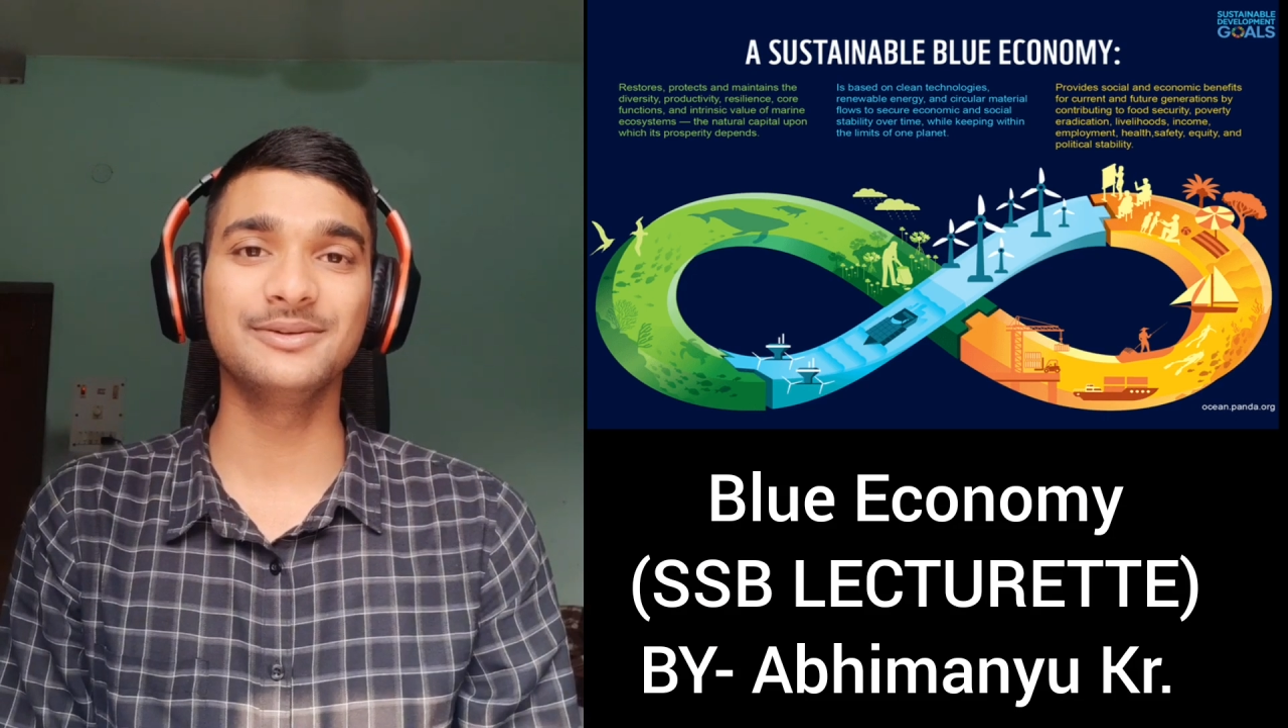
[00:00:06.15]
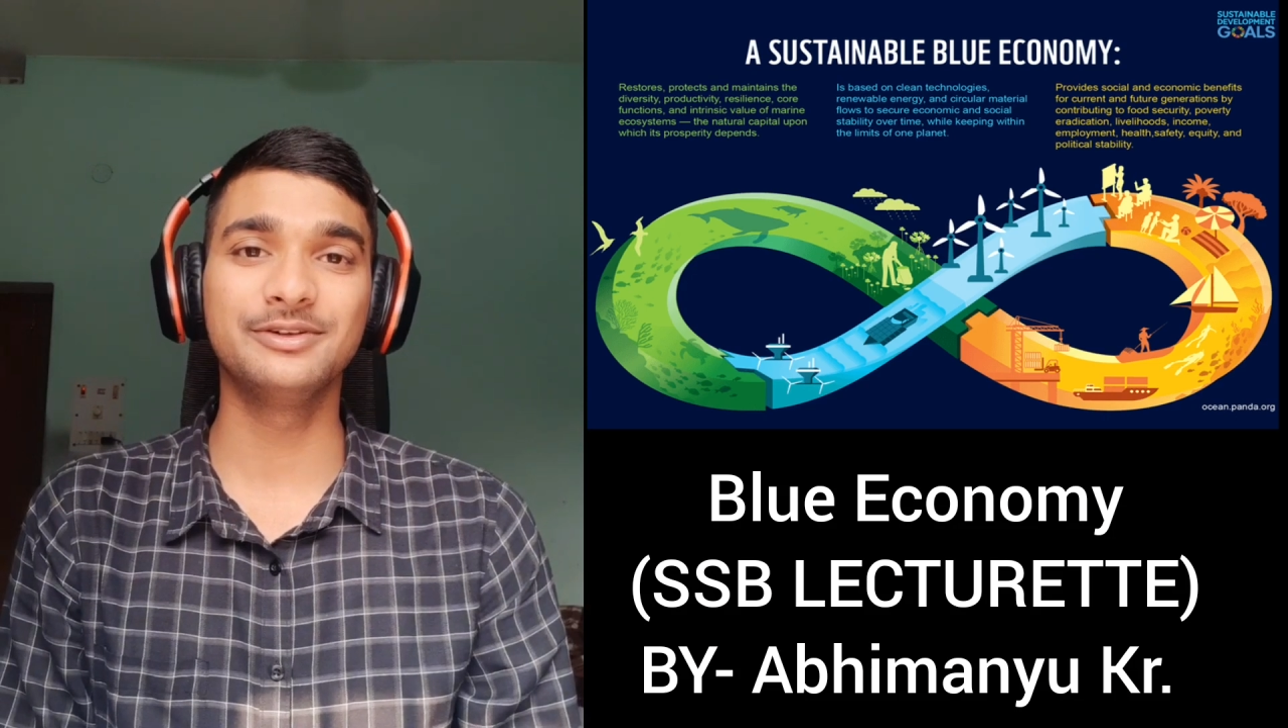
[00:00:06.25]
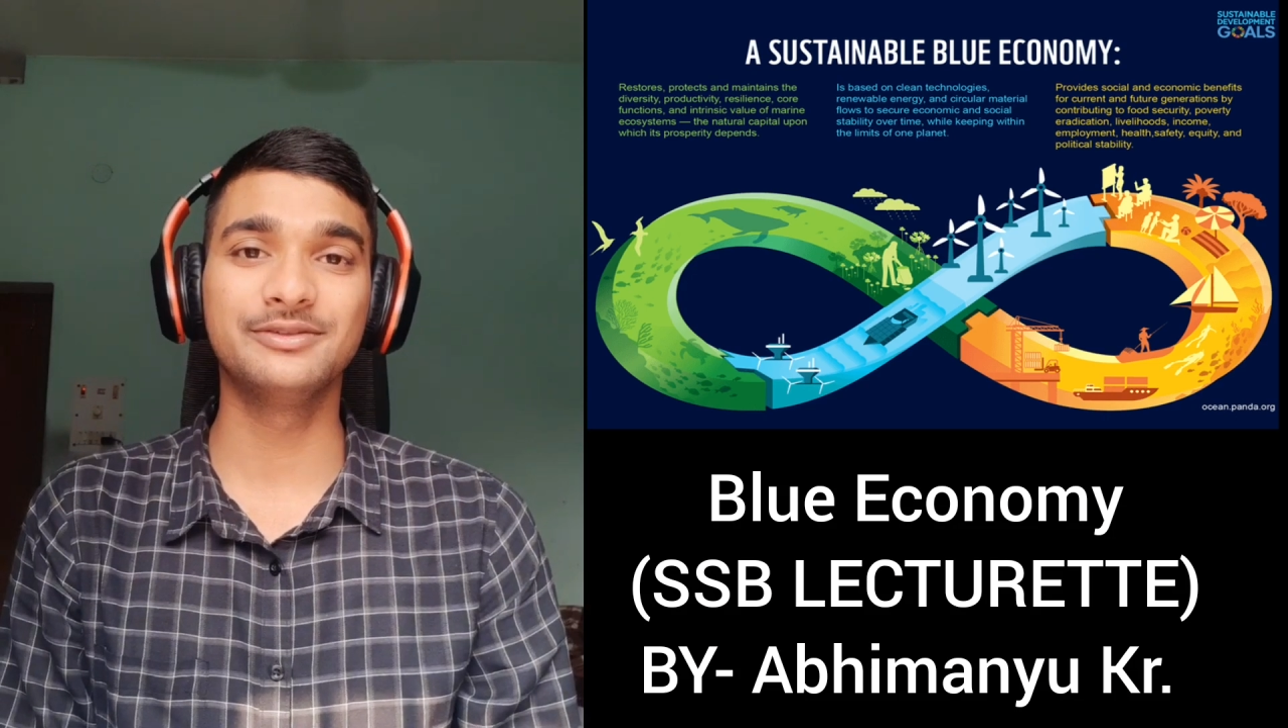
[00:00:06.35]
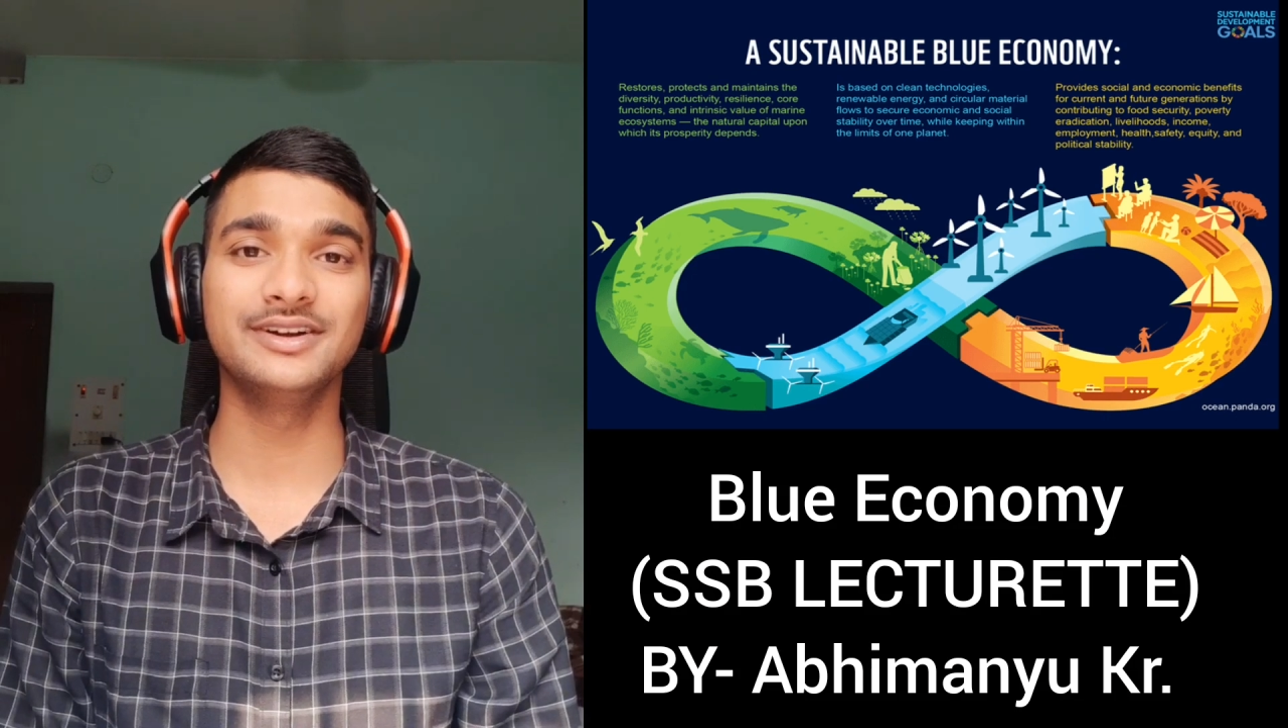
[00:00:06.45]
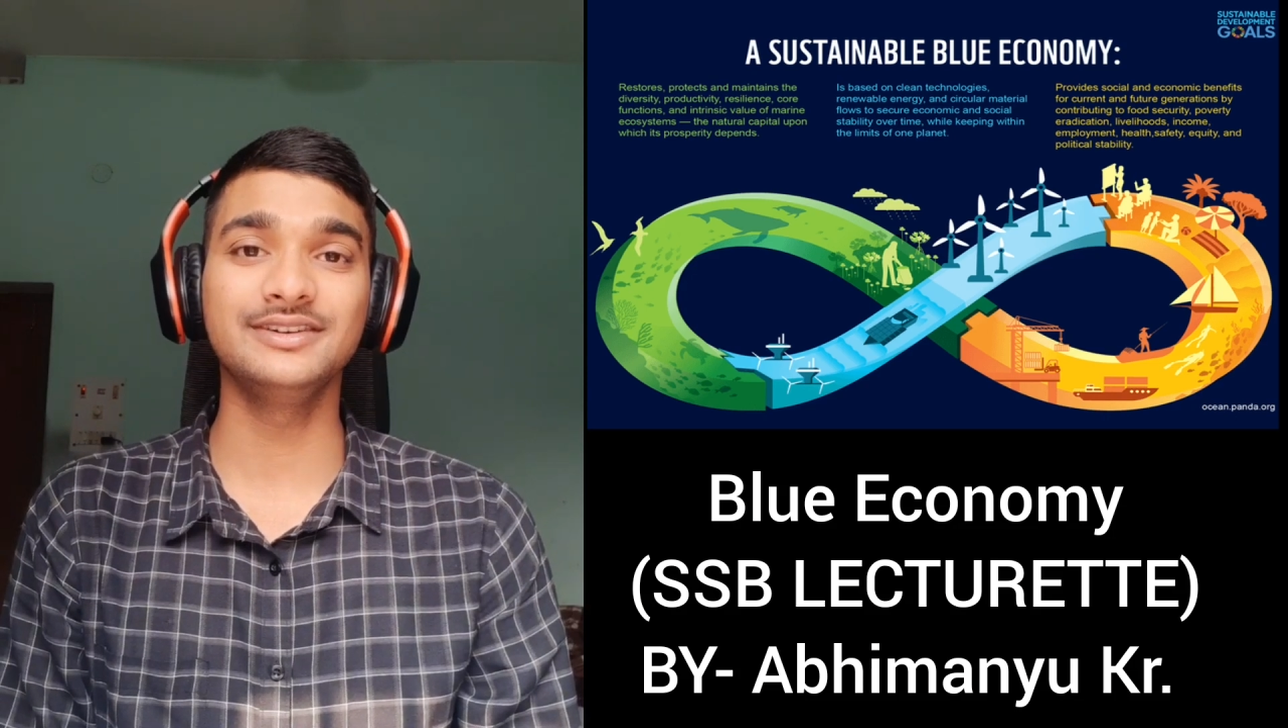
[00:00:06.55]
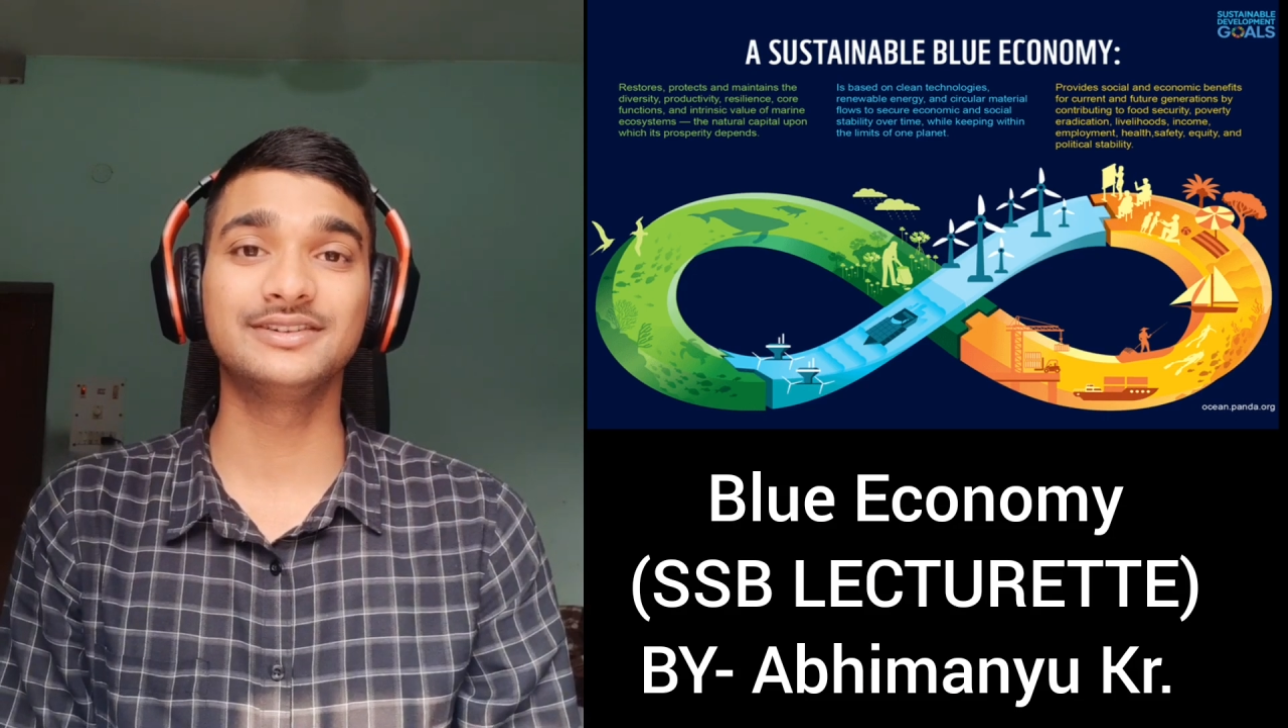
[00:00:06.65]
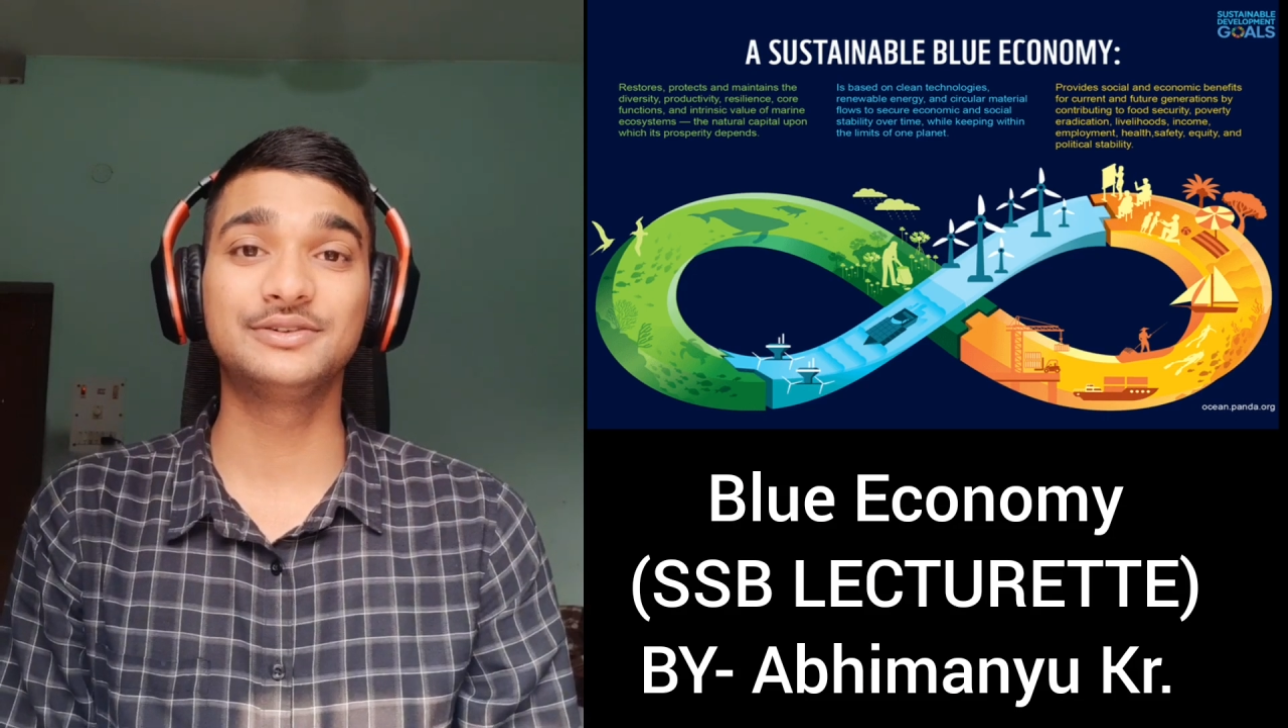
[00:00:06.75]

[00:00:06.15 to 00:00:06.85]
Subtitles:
everyone.